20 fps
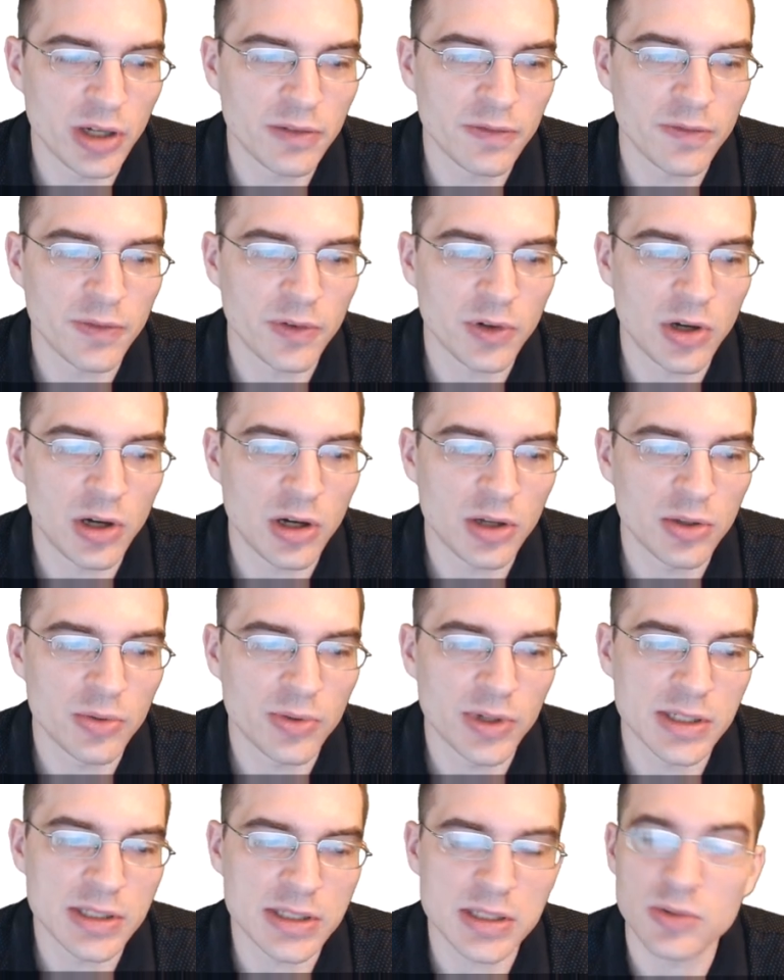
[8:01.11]
for all the
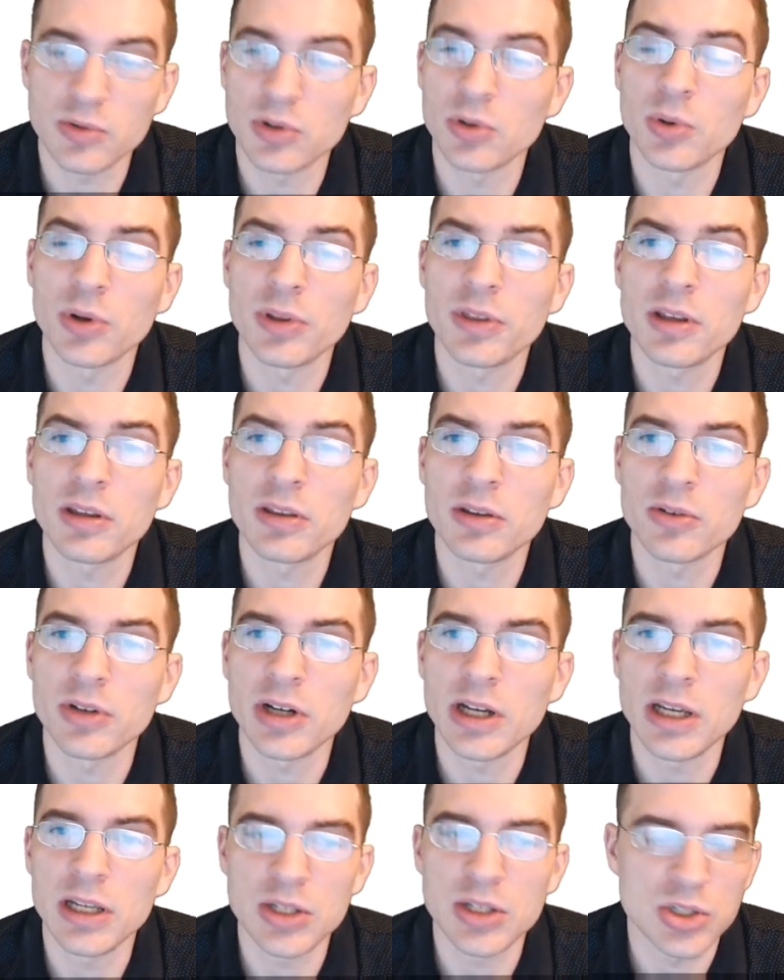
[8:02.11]
ones that were within the
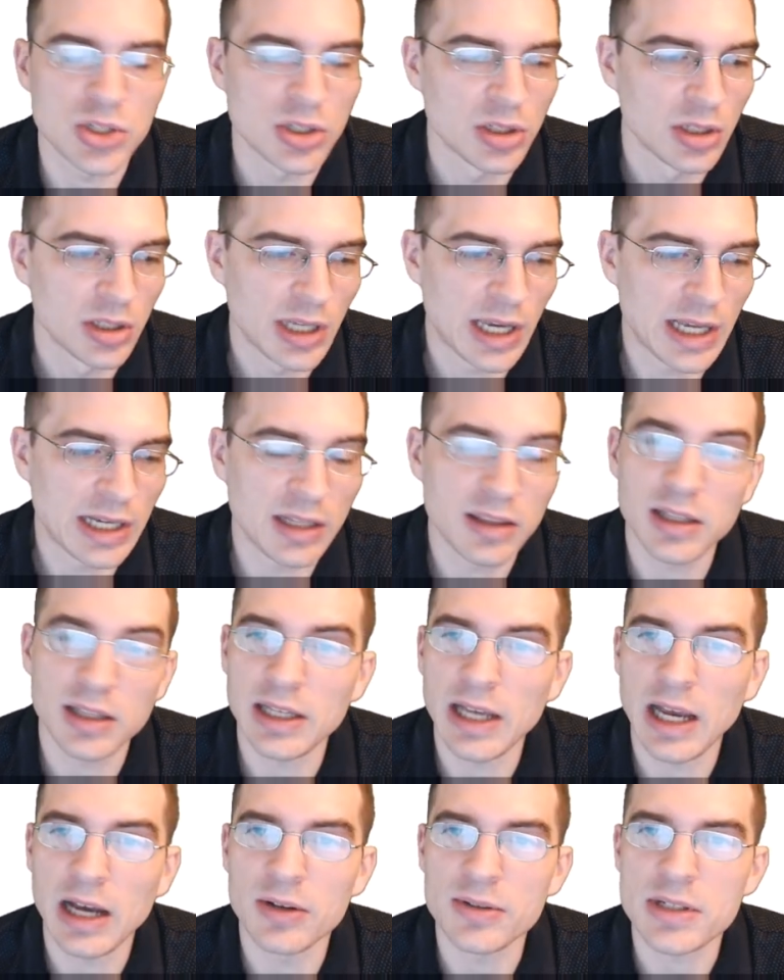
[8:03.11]
range.
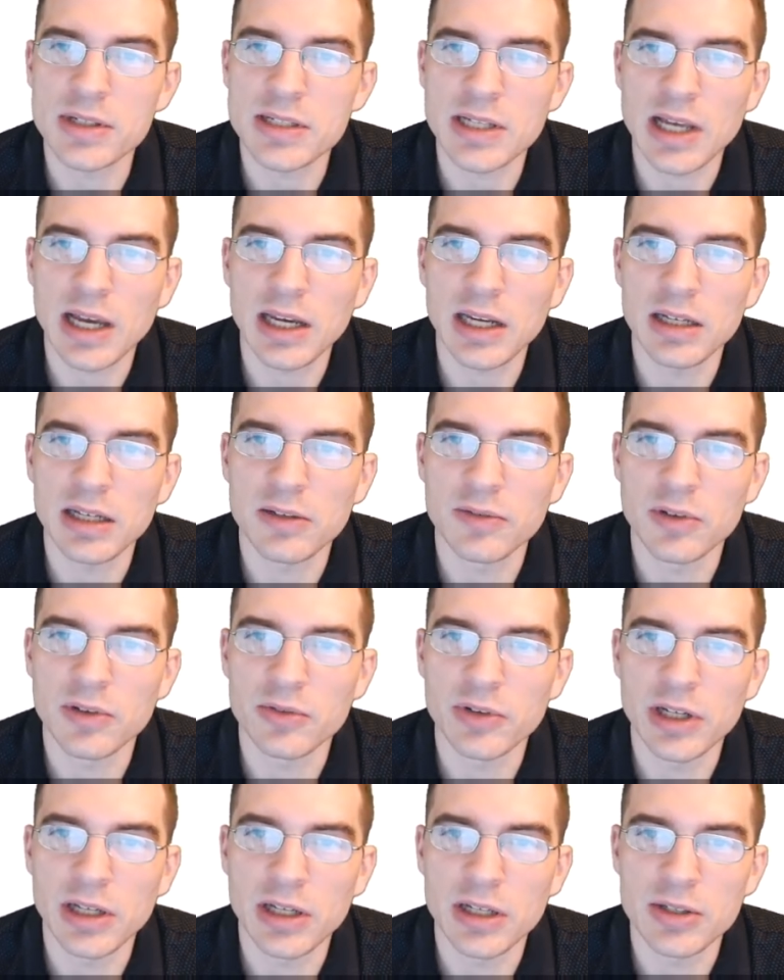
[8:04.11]
Anything outside of the
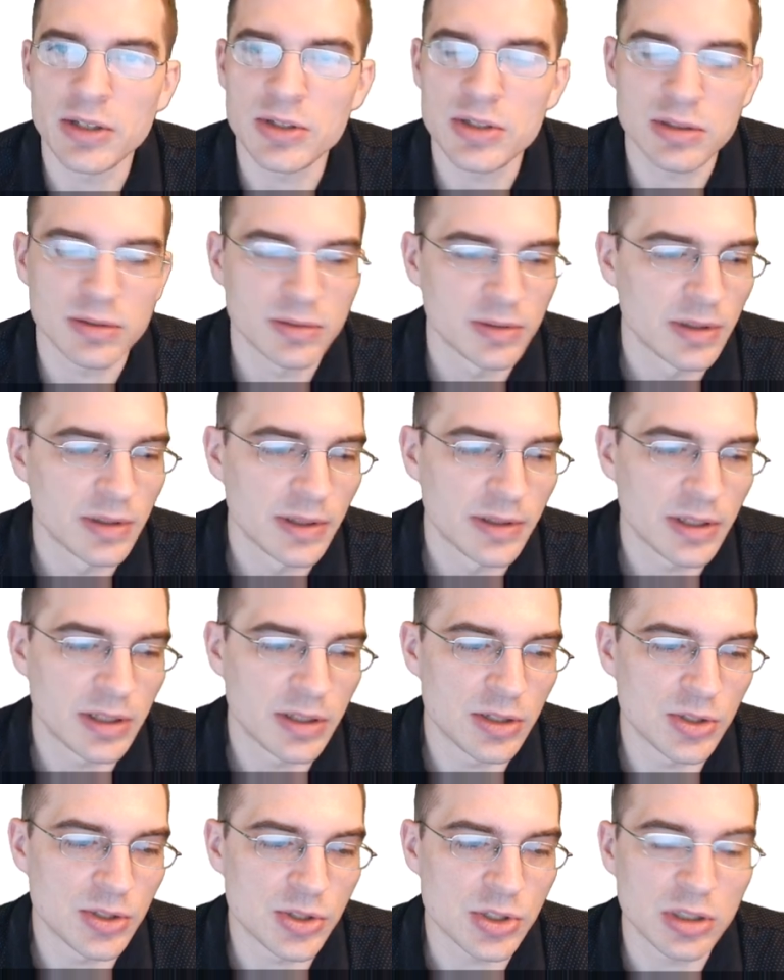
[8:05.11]
range
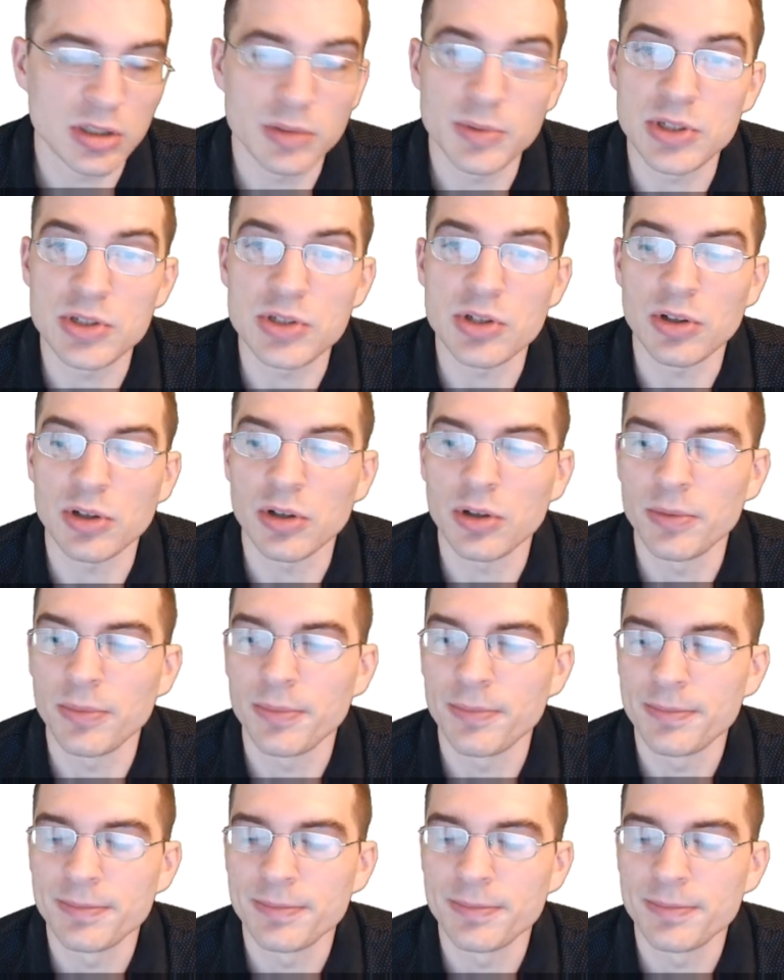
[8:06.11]
is going to be 0.